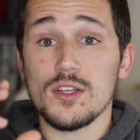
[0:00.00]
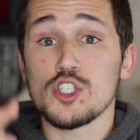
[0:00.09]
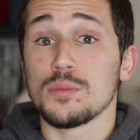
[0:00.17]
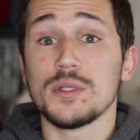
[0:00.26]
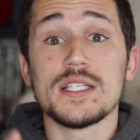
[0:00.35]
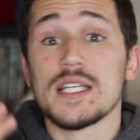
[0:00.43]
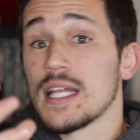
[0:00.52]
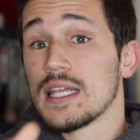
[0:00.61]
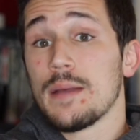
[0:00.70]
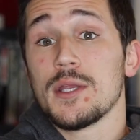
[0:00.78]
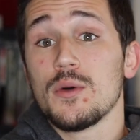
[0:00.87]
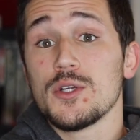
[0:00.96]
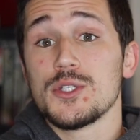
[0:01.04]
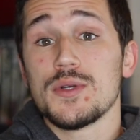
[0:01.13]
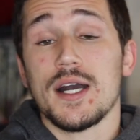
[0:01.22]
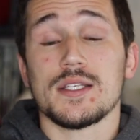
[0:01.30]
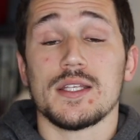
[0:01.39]
So please let me know what
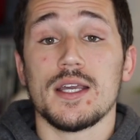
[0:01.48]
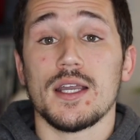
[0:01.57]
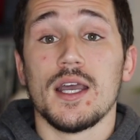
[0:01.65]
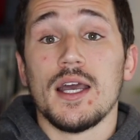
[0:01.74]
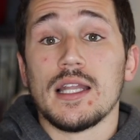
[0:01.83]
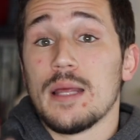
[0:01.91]
you guys think.